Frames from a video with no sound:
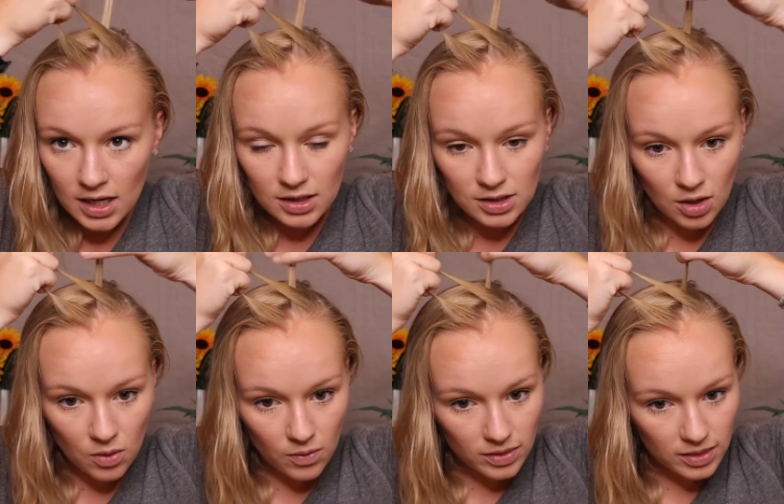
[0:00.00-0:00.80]

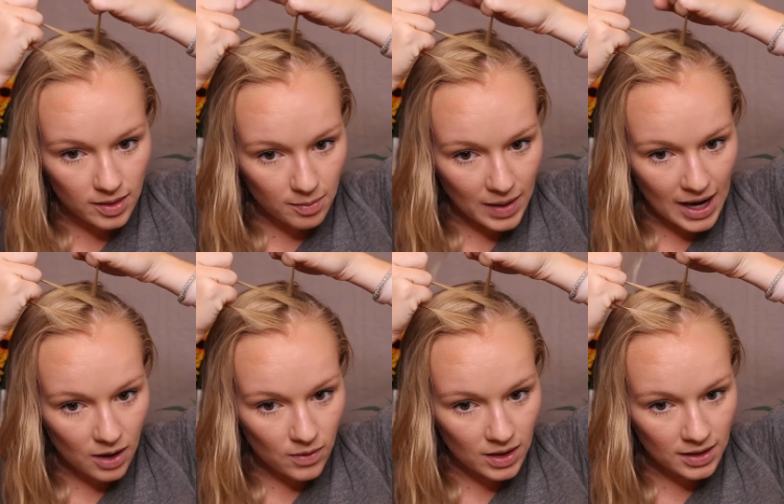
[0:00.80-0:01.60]
So the
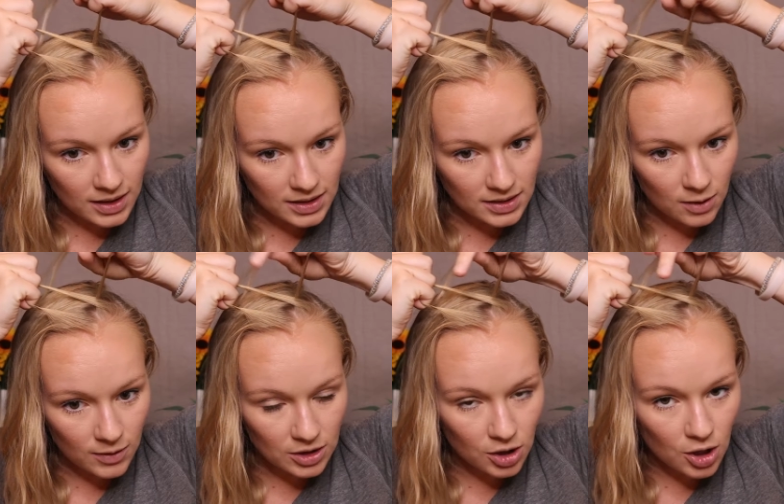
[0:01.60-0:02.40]
back one is
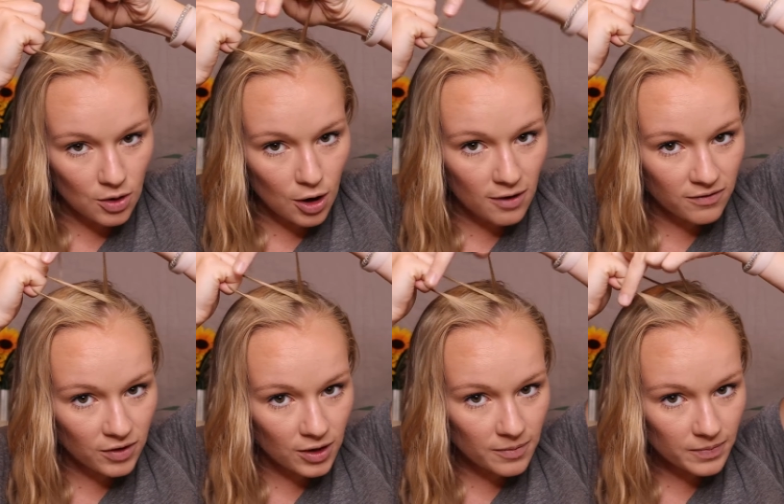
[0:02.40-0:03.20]
going to go
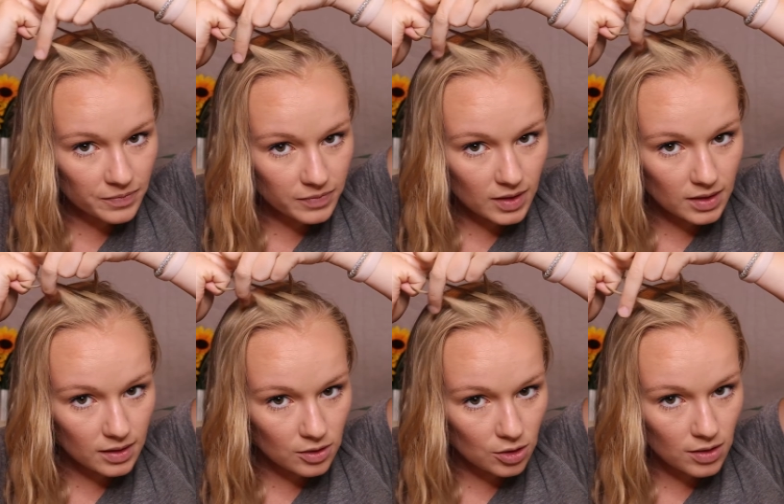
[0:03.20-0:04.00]
over
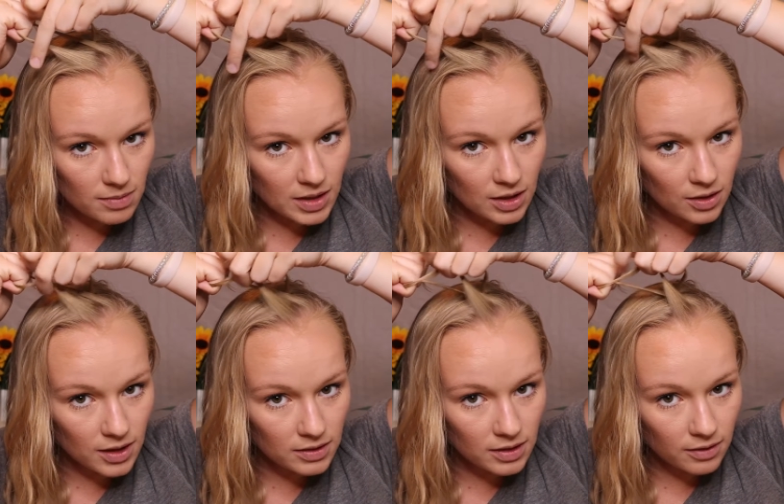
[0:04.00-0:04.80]
to the middle,
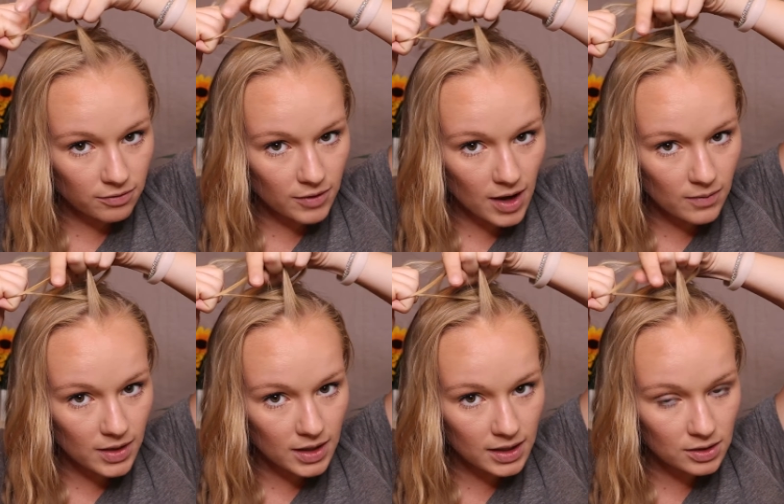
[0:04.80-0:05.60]
and then the front
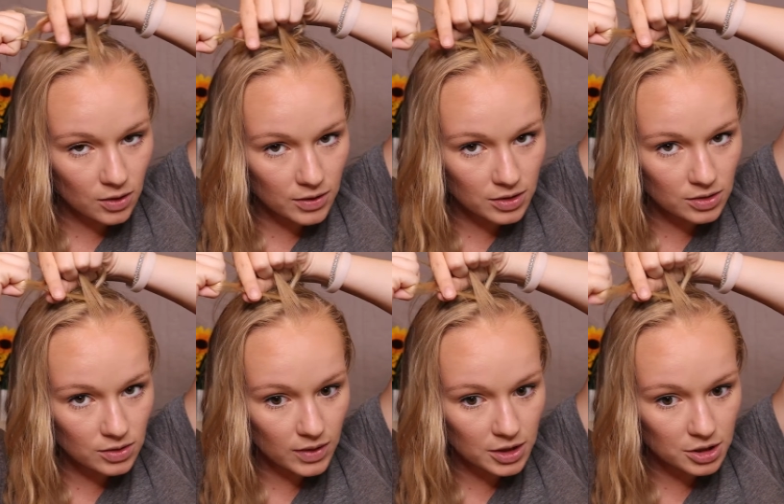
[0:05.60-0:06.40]
one is going to
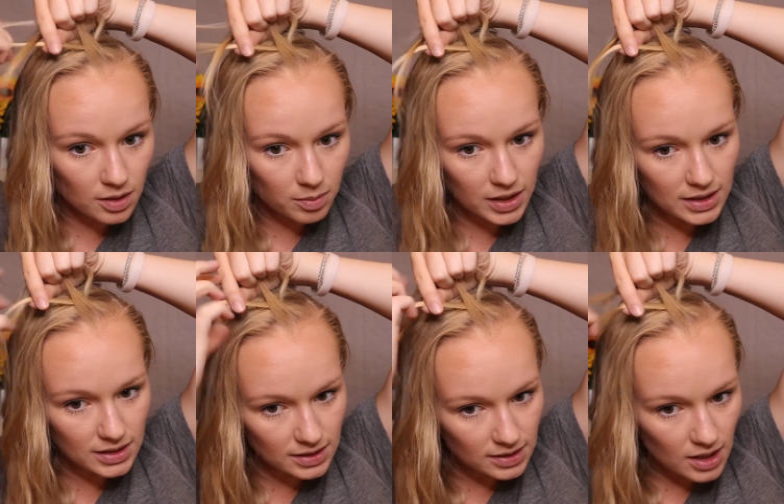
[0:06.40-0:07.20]
switch
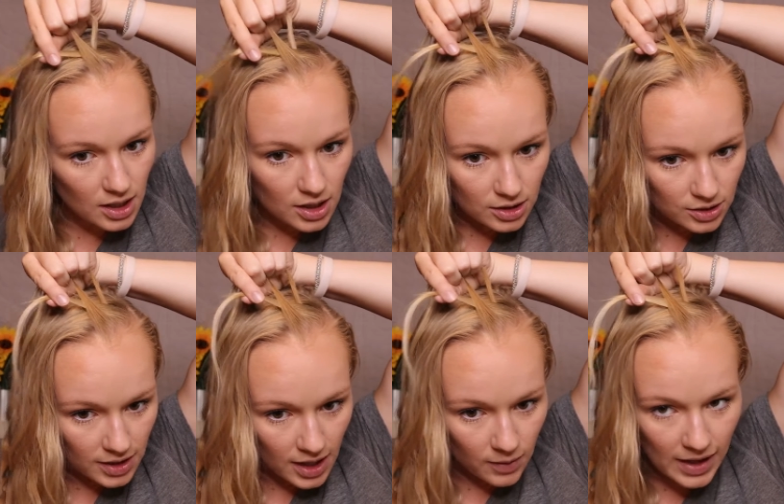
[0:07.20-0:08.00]
places. So
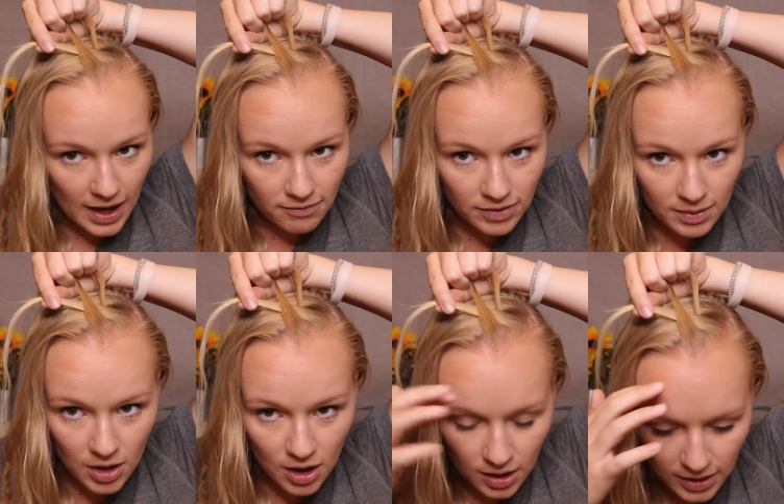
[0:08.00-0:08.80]
now we have them
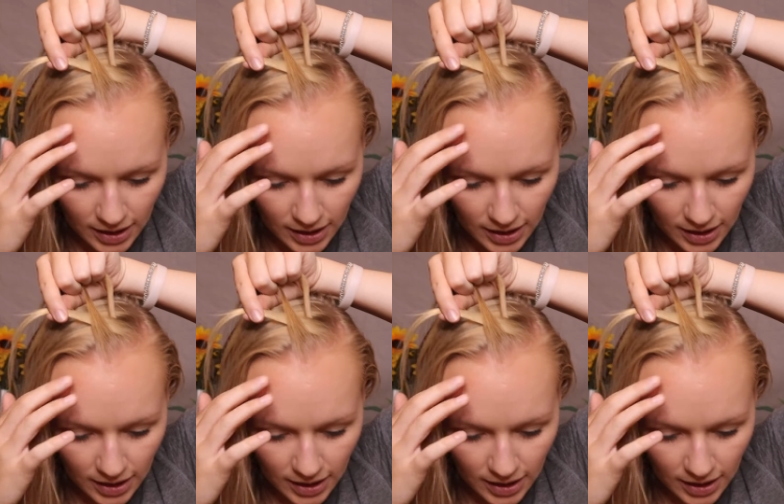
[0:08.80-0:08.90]
all